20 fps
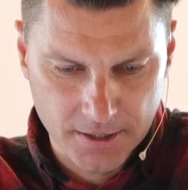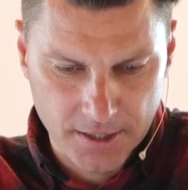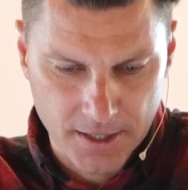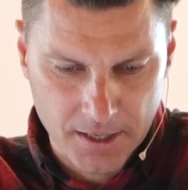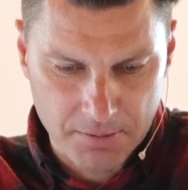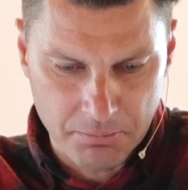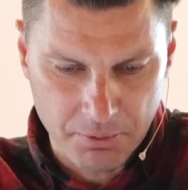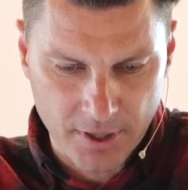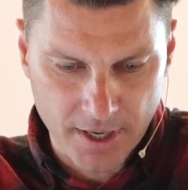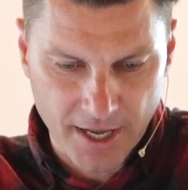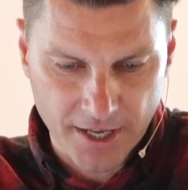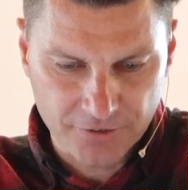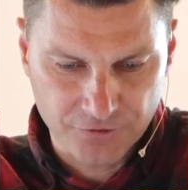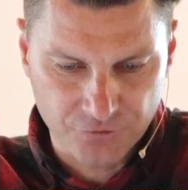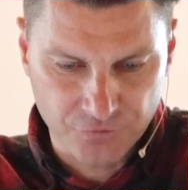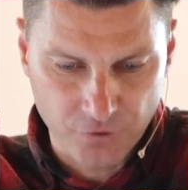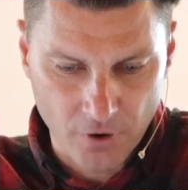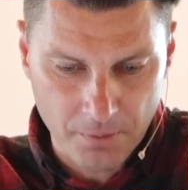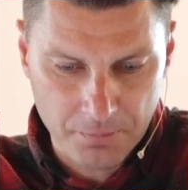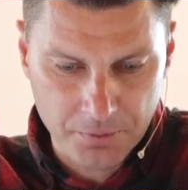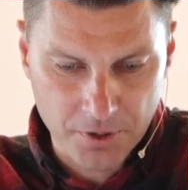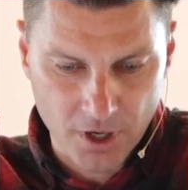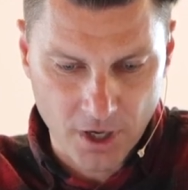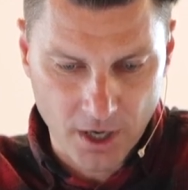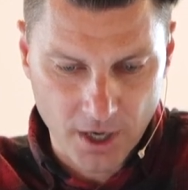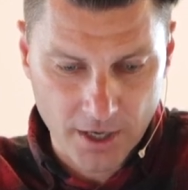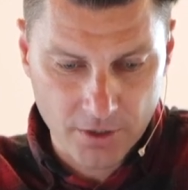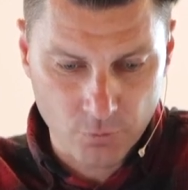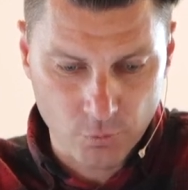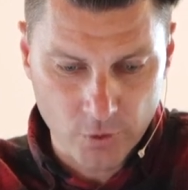but as from
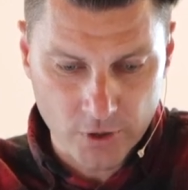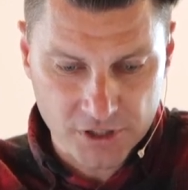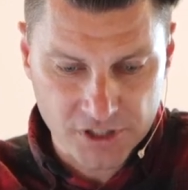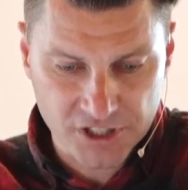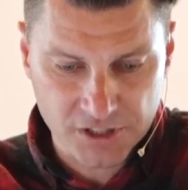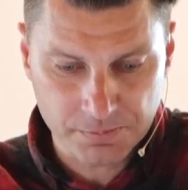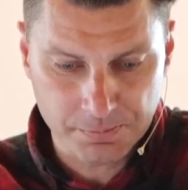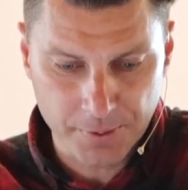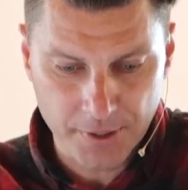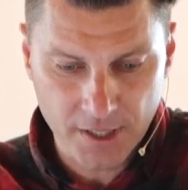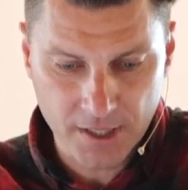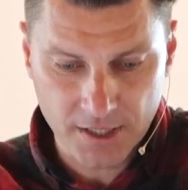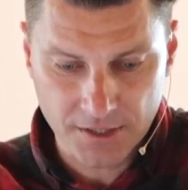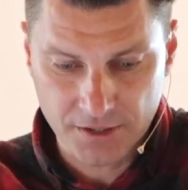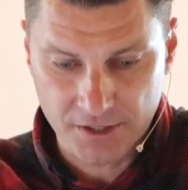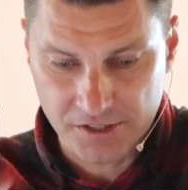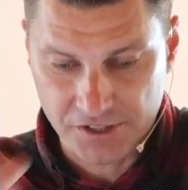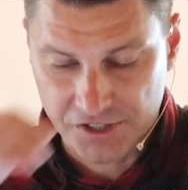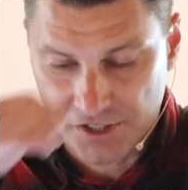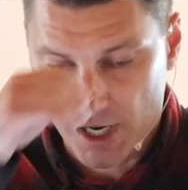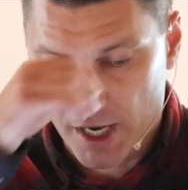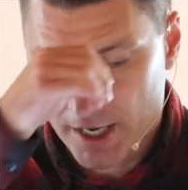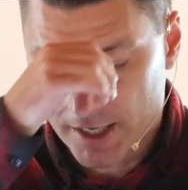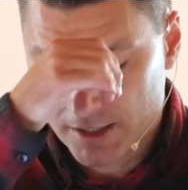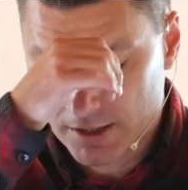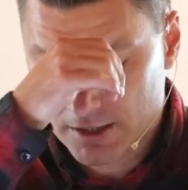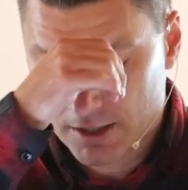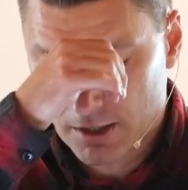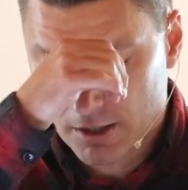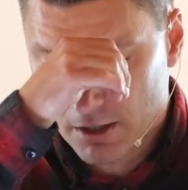God, we speak in the
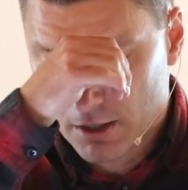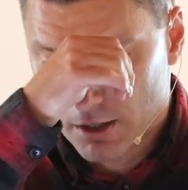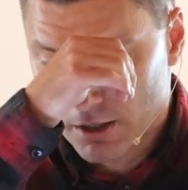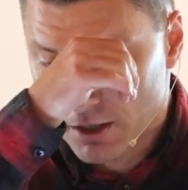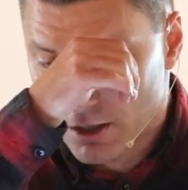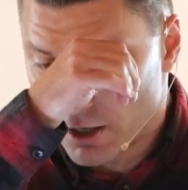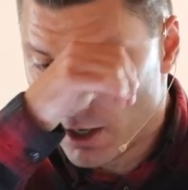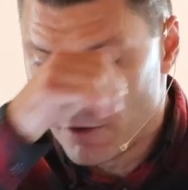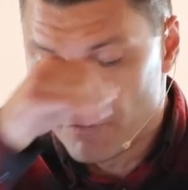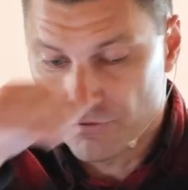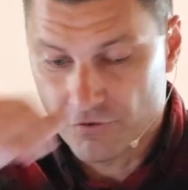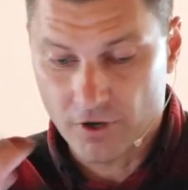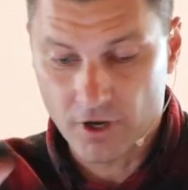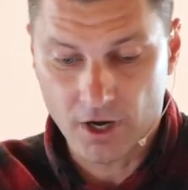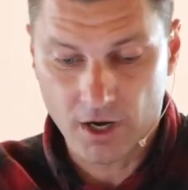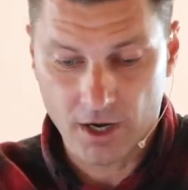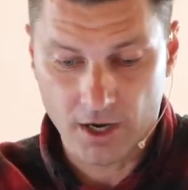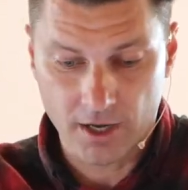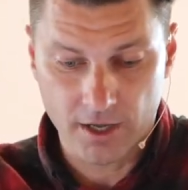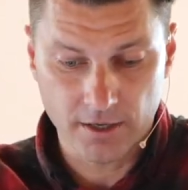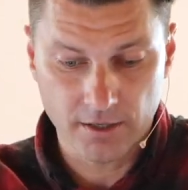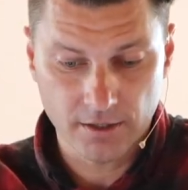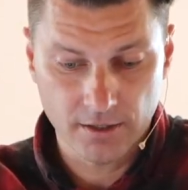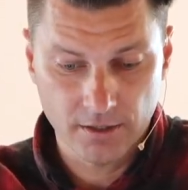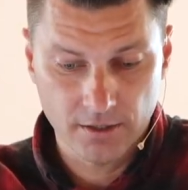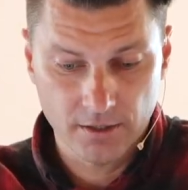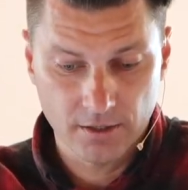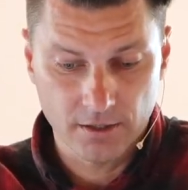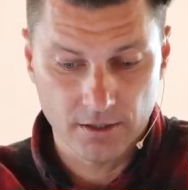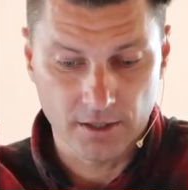sight of God
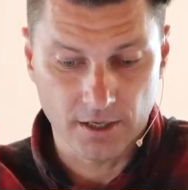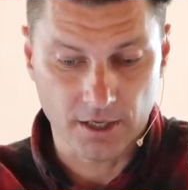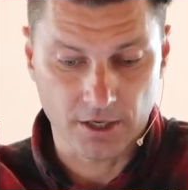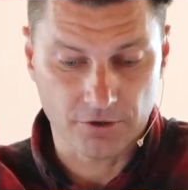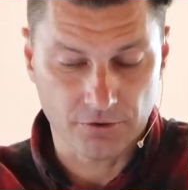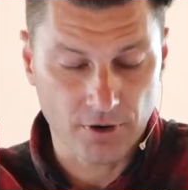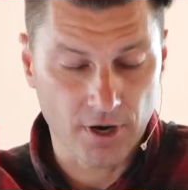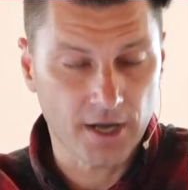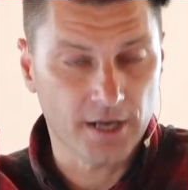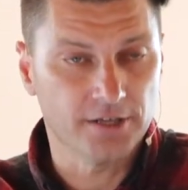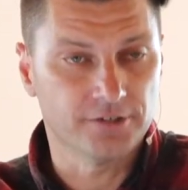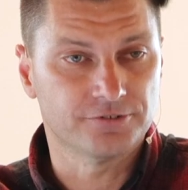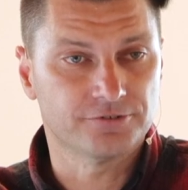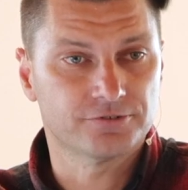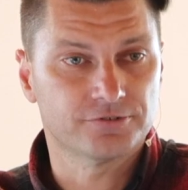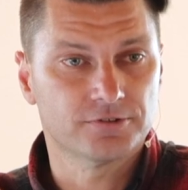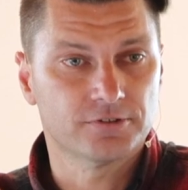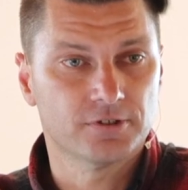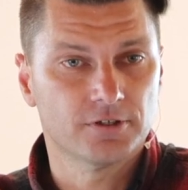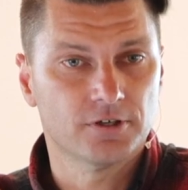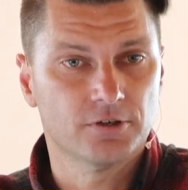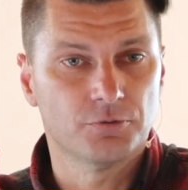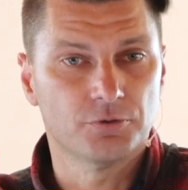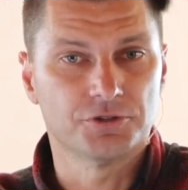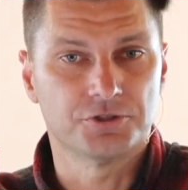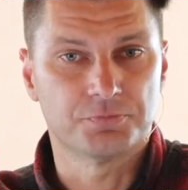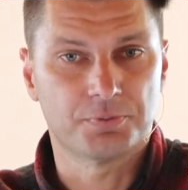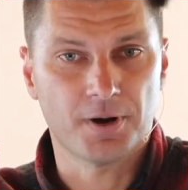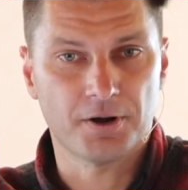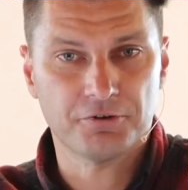in Christ. Would
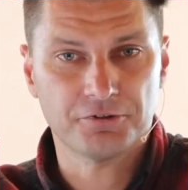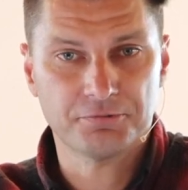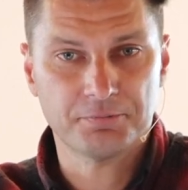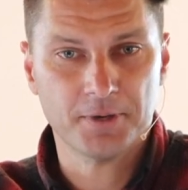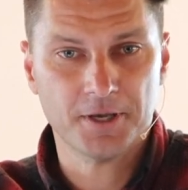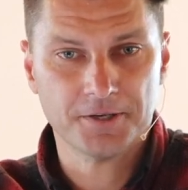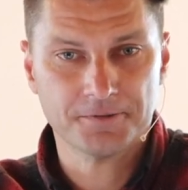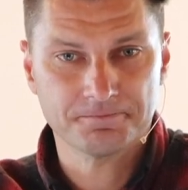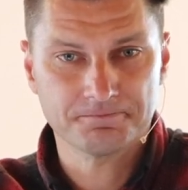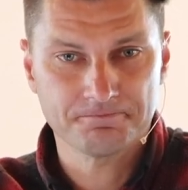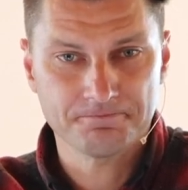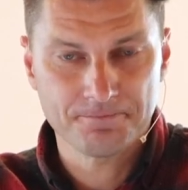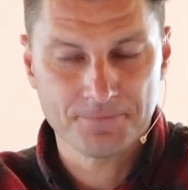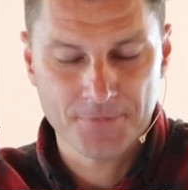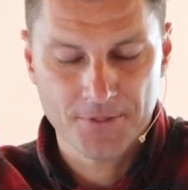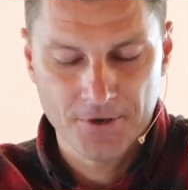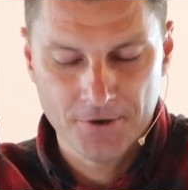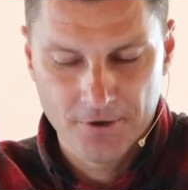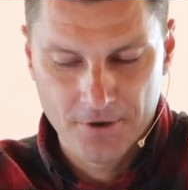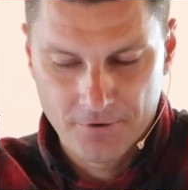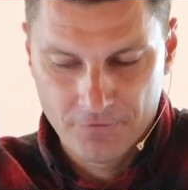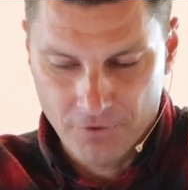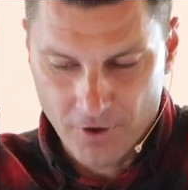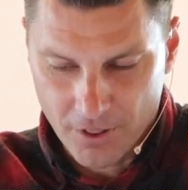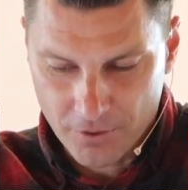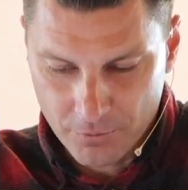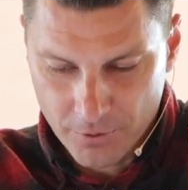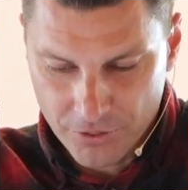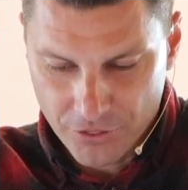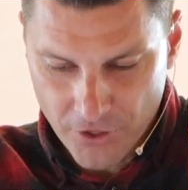you pray with me? Father,
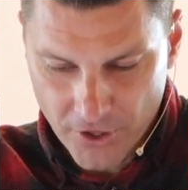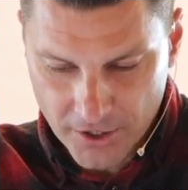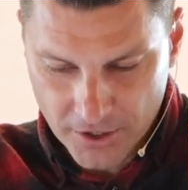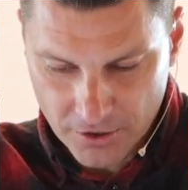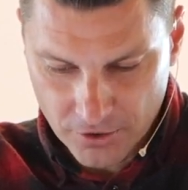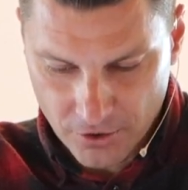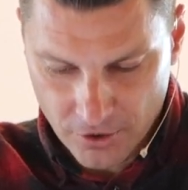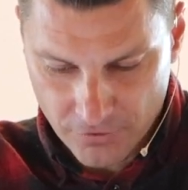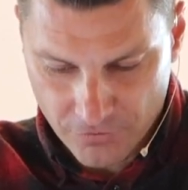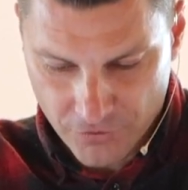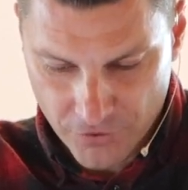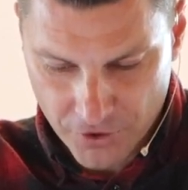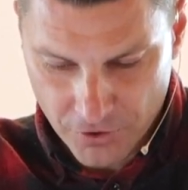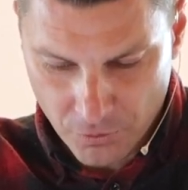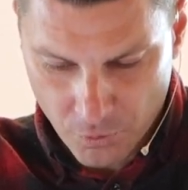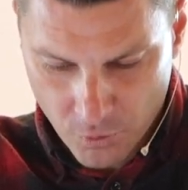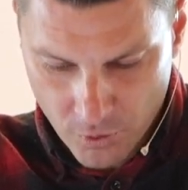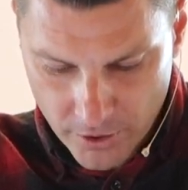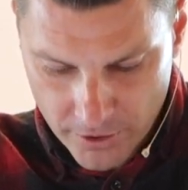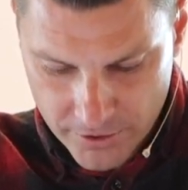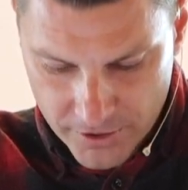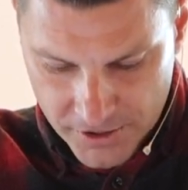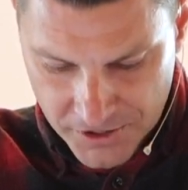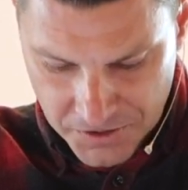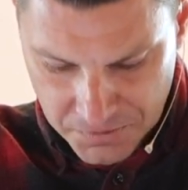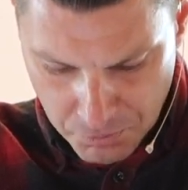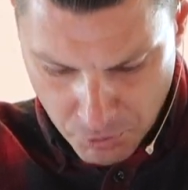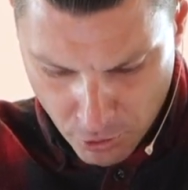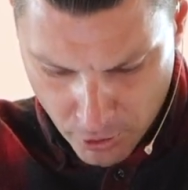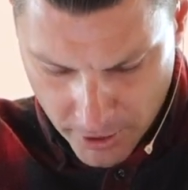we thank you, Lord, for your word this
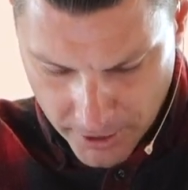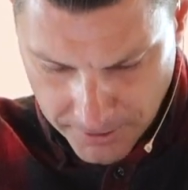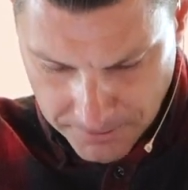morning.